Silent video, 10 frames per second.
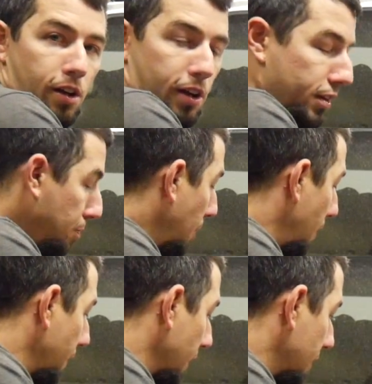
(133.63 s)
It's
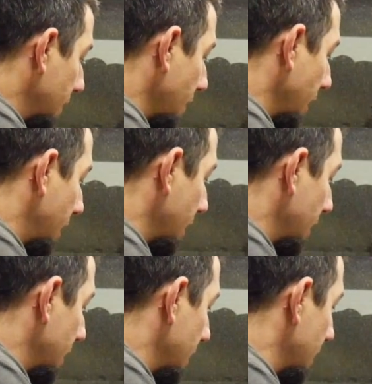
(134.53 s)
perfect. It's like
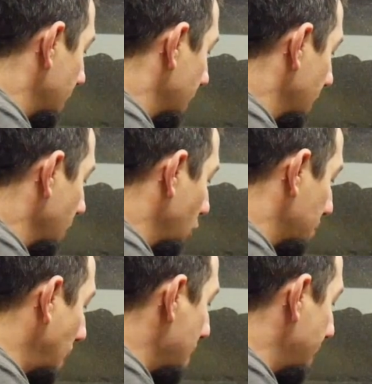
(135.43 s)
you just
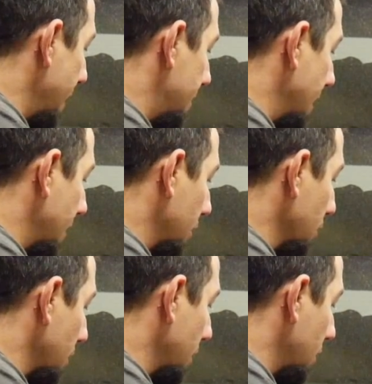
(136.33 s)
bypass that
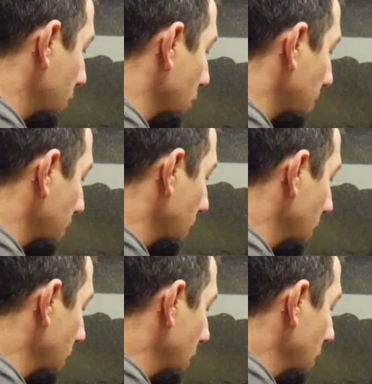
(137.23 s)
little loop.
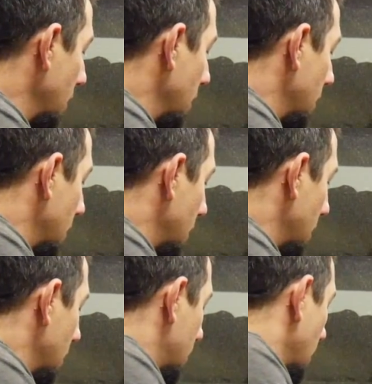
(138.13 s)

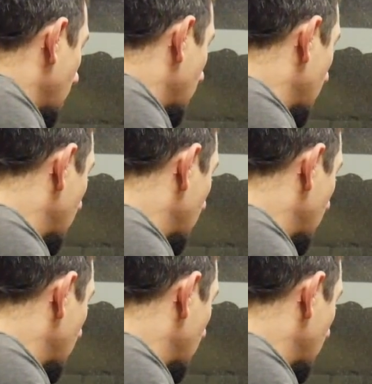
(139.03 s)
So